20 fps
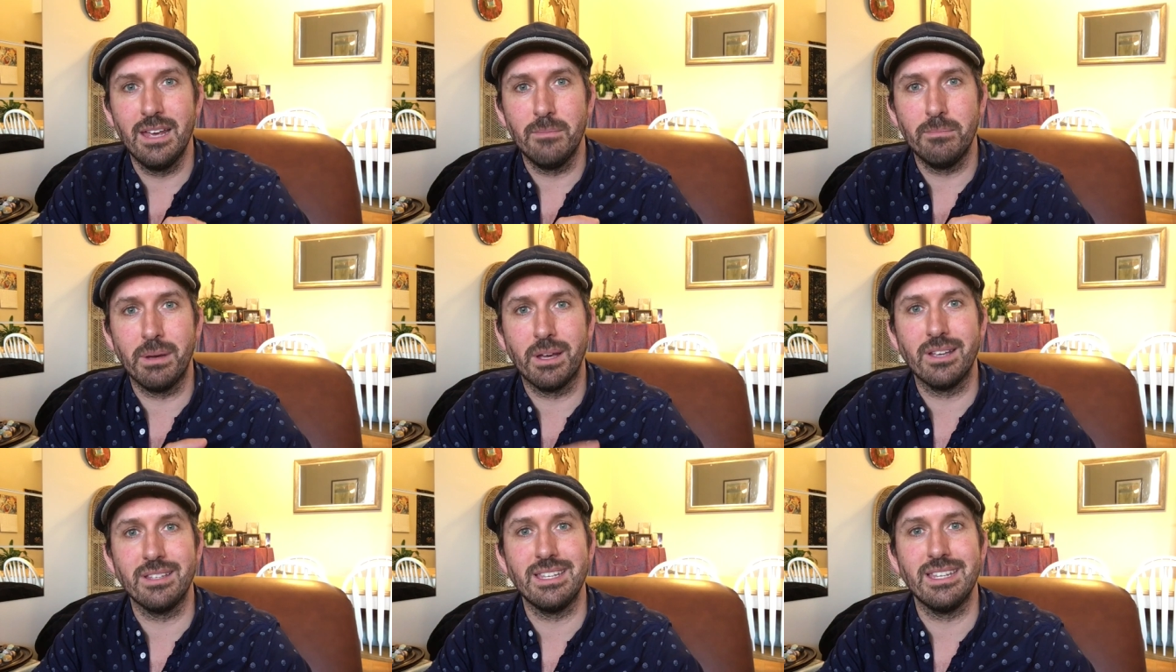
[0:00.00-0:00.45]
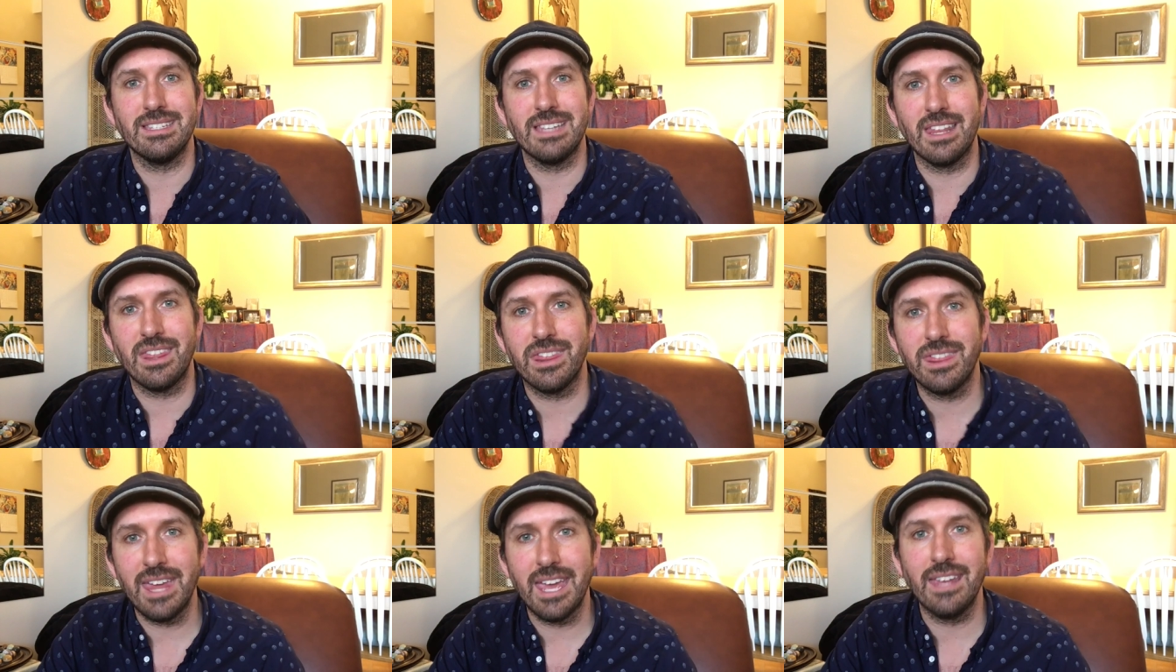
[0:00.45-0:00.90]
because it's
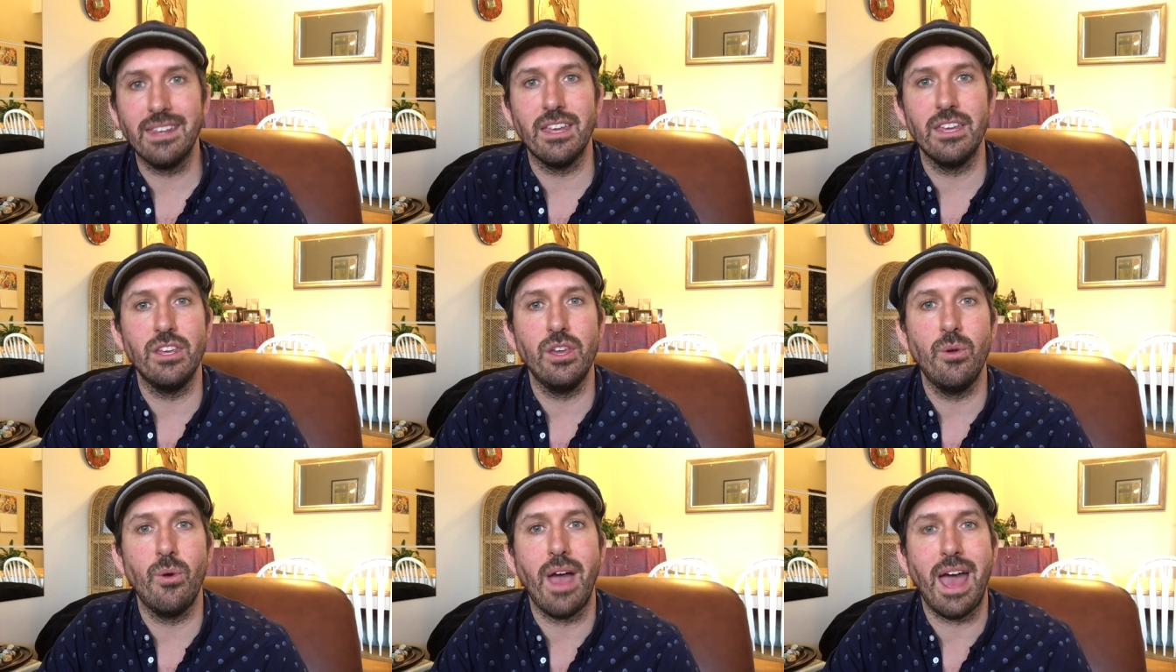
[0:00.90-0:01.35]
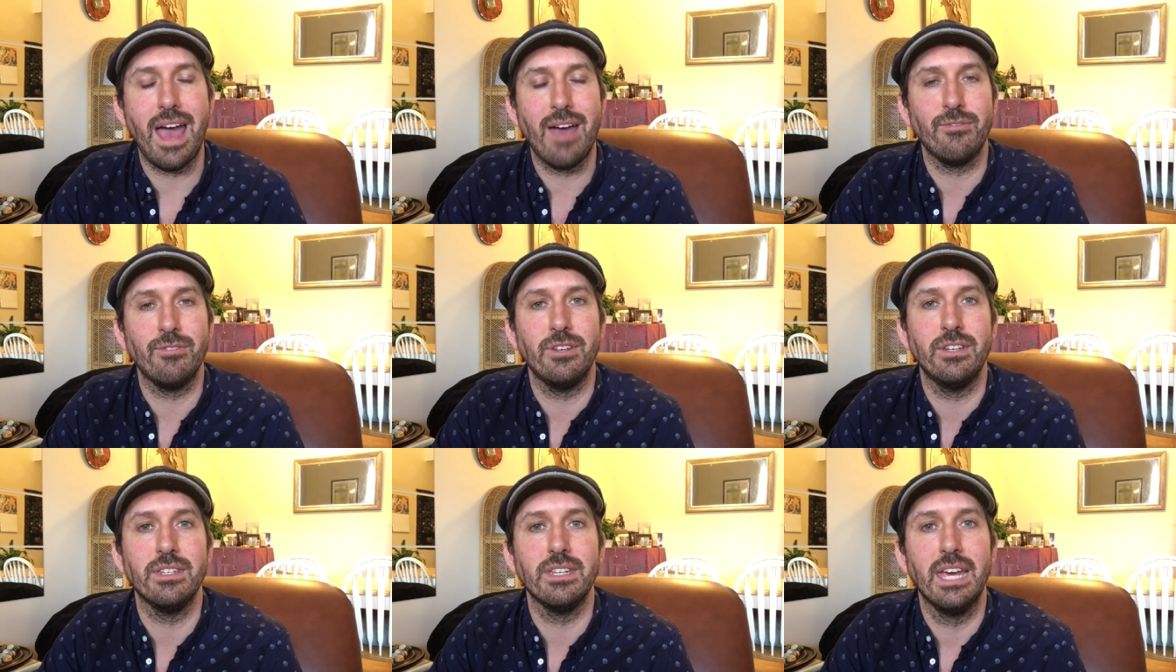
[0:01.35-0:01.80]
a thing that you
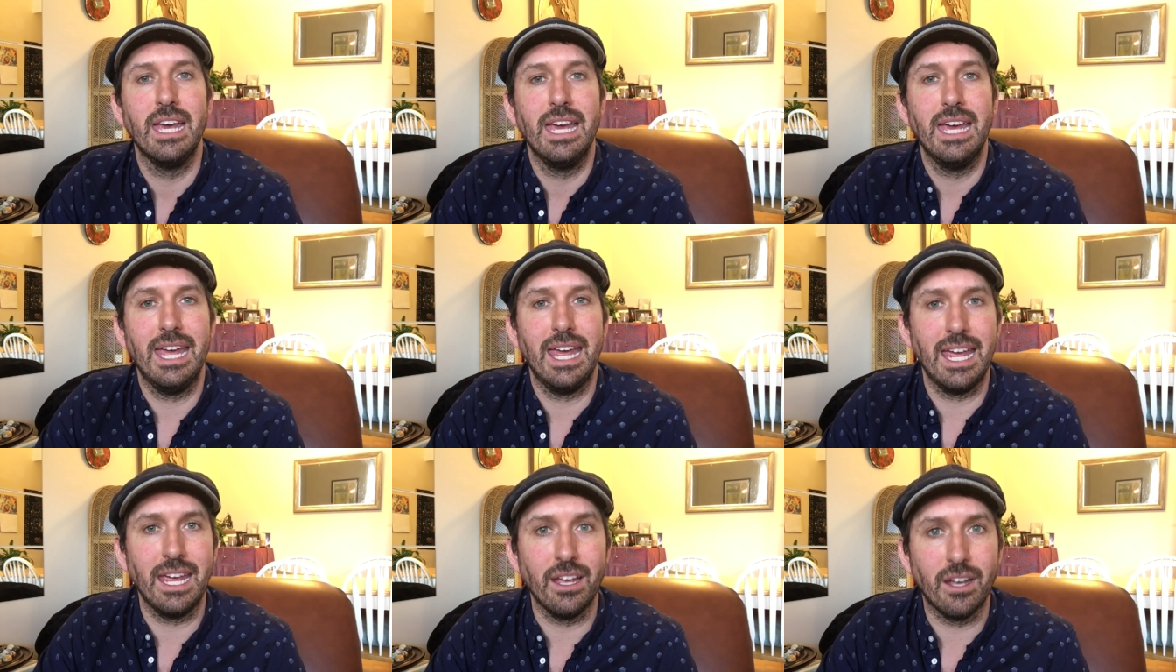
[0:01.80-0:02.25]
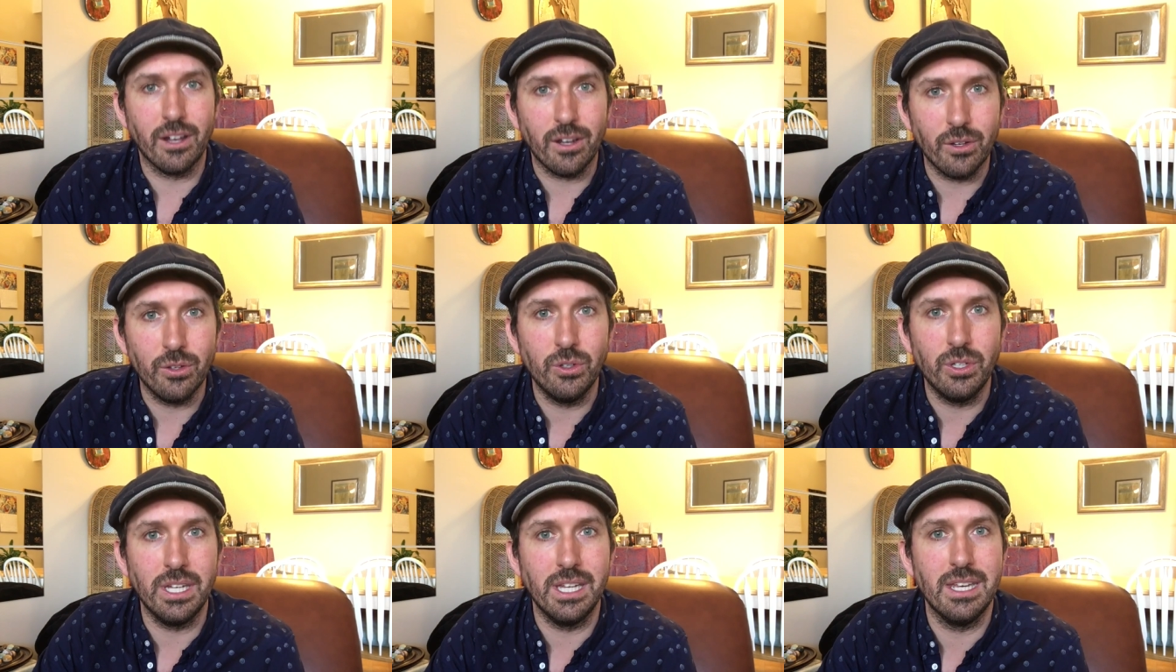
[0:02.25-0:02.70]
haven't
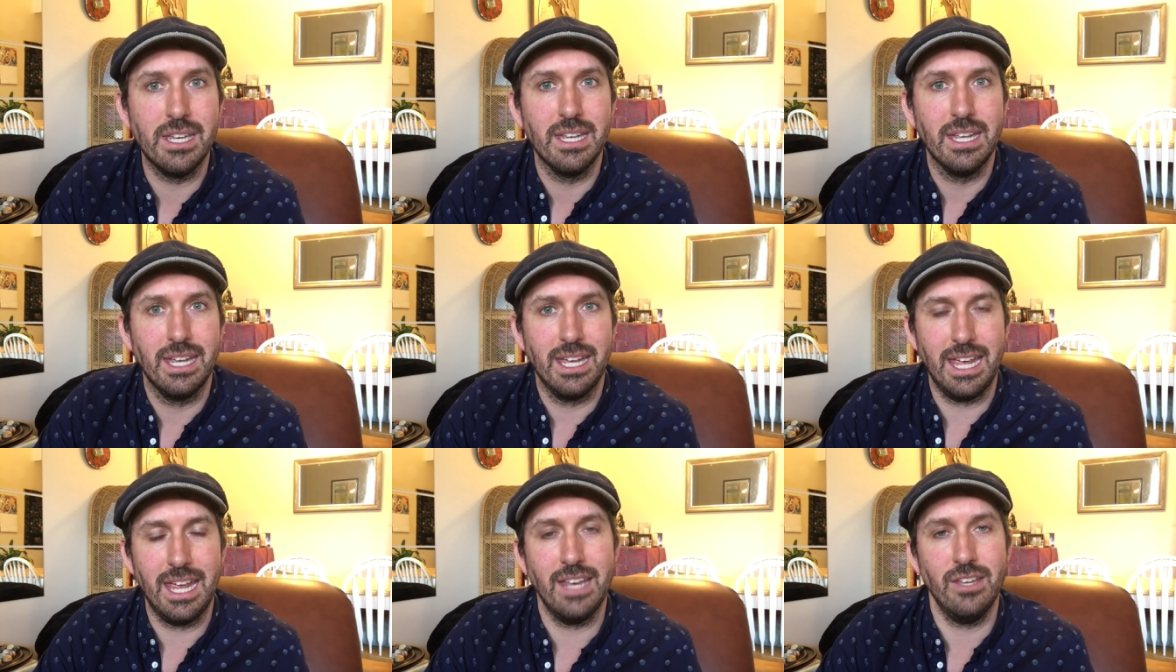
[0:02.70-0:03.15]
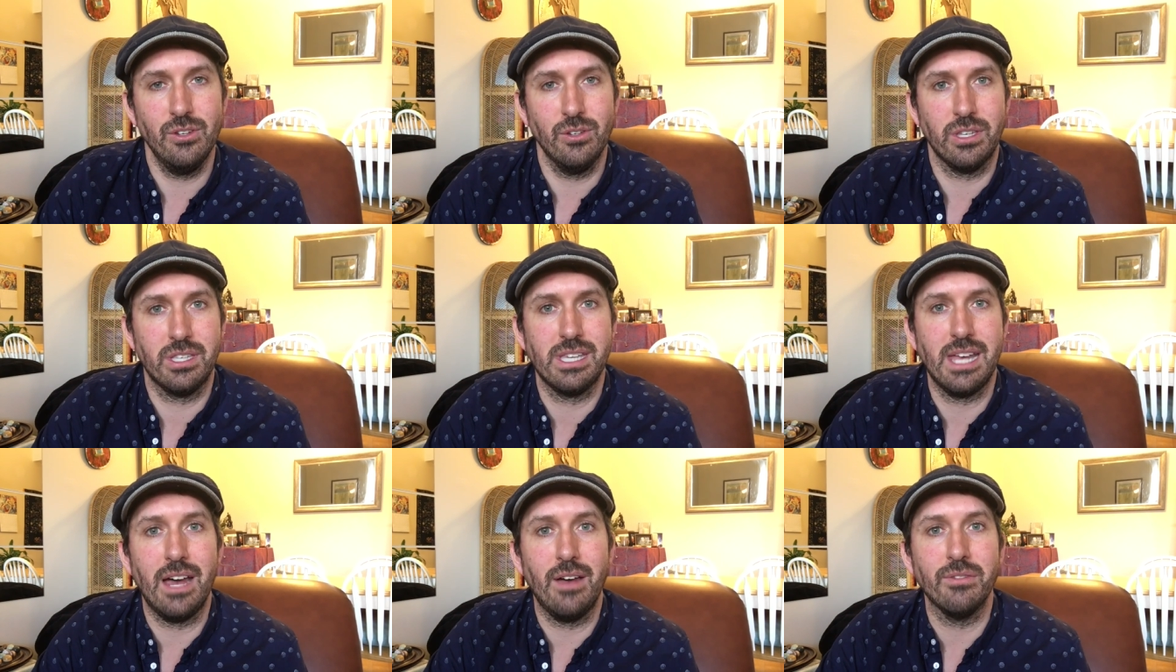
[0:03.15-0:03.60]
included in
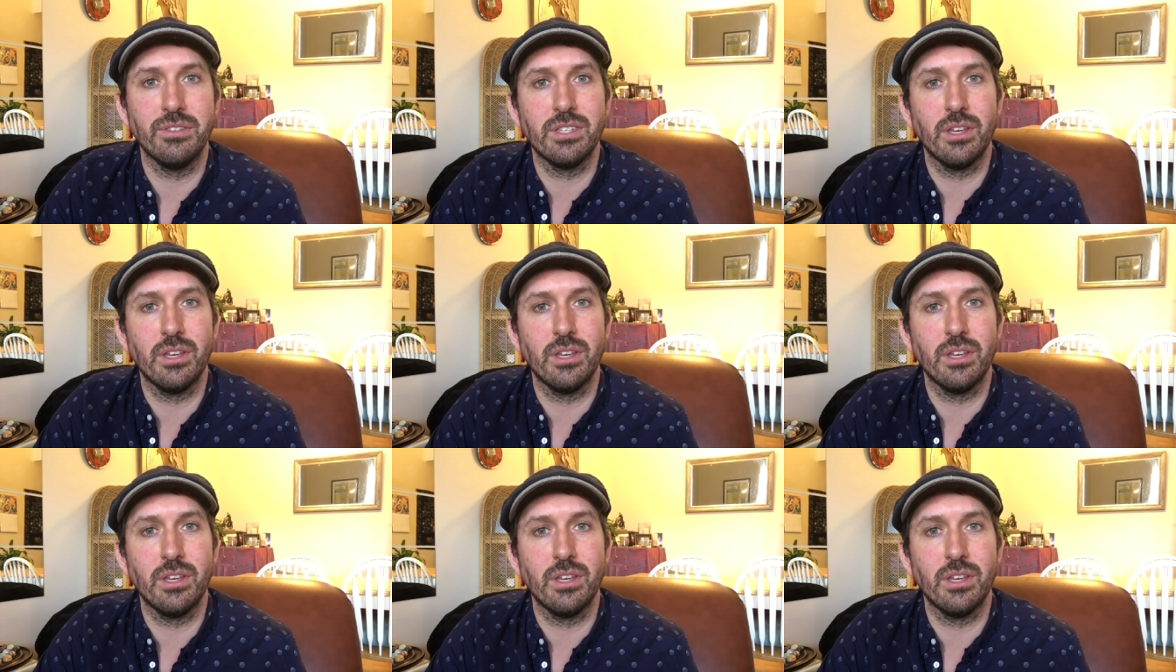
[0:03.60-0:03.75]
yourself.